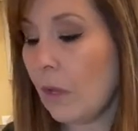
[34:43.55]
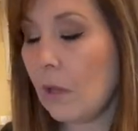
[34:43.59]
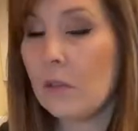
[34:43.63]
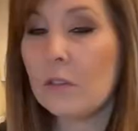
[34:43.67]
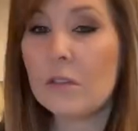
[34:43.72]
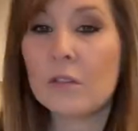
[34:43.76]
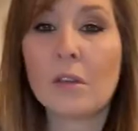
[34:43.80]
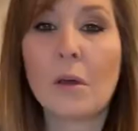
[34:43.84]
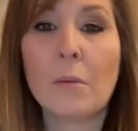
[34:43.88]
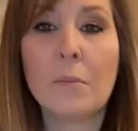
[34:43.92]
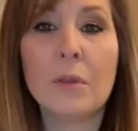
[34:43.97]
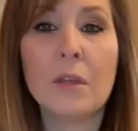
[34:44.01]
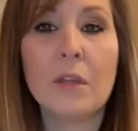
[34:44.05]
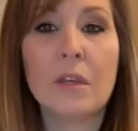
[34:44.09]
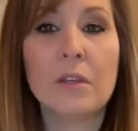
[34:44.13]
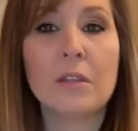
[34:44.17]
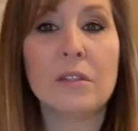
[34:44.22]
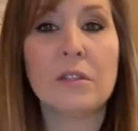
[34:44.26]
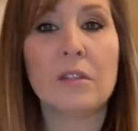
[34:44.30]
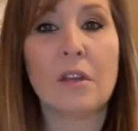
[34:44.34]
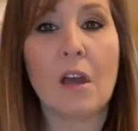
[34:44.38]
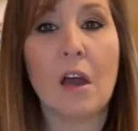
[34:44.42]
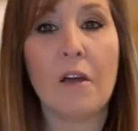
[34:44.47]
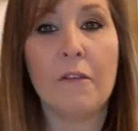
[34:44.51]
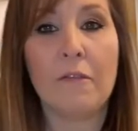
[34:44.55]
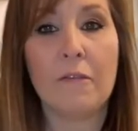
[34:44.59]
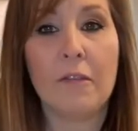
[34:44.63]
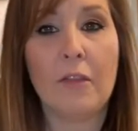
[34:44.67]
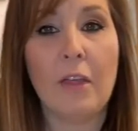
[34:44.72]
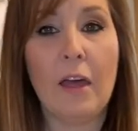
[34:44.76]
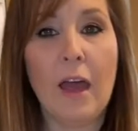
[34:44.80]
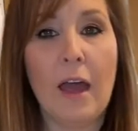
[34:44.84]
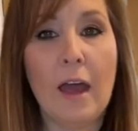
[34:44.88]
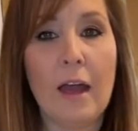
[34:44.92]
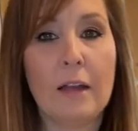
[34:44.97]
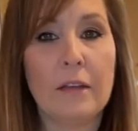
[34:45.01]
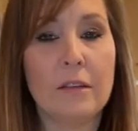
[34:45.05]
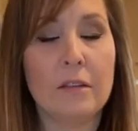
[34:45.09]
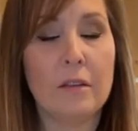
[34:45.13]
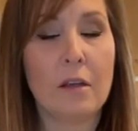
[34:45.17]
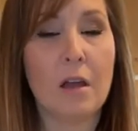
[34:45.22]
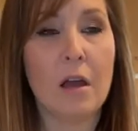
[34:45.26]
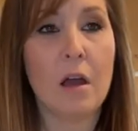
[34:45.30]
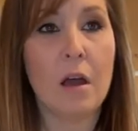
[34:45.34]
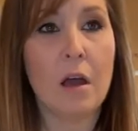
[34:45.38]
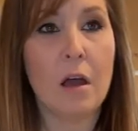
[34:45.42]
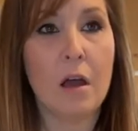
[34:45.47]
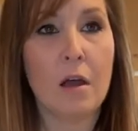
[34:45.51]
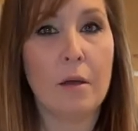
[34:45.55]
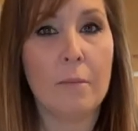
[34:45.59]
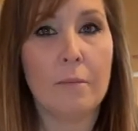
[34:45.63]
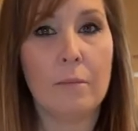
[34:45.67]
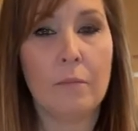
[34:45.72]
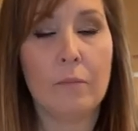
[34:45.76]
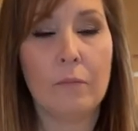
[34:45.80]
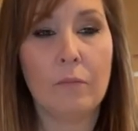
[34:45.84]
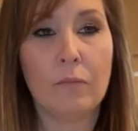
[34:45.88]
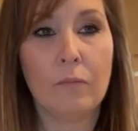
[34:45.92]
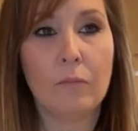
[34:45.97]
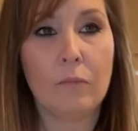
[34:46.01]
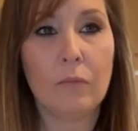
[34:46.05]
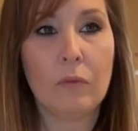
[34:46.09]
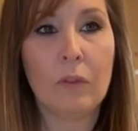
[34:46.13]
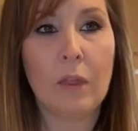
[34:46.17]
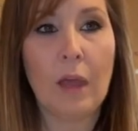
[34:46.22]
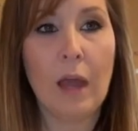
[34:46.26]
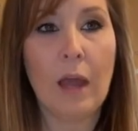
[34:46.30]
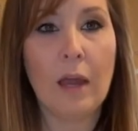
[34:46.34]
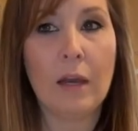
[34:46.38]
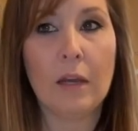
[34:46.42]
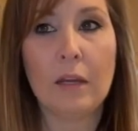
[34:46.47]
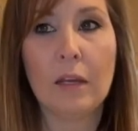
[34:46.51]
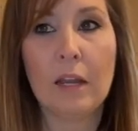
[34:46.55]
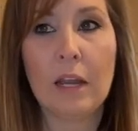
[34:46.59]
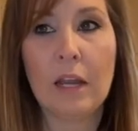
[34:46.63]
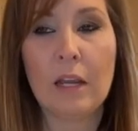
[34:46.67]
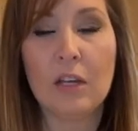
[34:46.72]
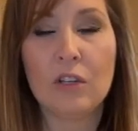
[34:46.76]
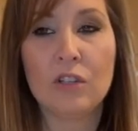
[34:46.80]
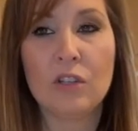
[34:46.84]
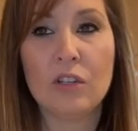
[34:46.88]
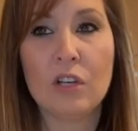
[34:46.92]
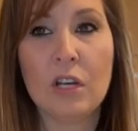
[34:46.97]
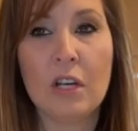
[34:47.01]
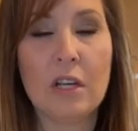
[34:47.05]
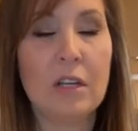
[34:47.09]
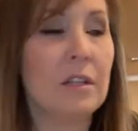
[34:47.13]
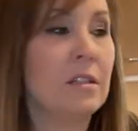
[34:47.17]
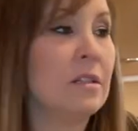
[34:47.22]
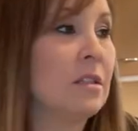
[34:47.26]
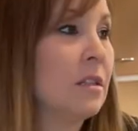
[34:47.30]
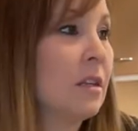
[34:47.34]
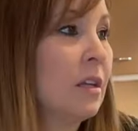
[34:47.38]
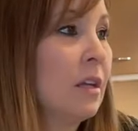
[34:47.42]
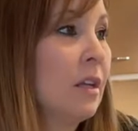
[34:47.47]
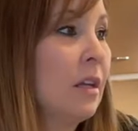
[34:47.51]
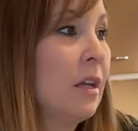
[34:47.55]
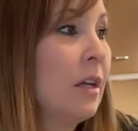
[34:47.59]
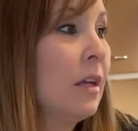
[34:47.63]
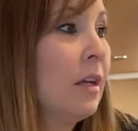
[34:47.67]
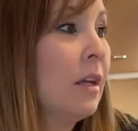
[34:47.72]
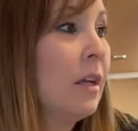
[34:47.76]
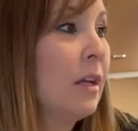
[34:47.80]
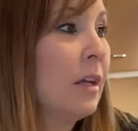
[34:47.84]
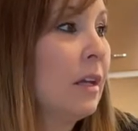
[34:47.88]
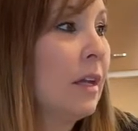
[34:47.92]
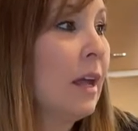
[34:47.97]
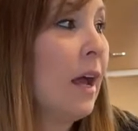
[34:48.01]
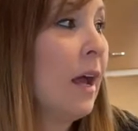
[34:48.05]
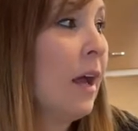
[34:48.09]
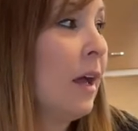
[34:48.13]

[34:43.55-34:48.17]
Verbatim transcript: some of the stuff that um, that Gage needs. Yeah.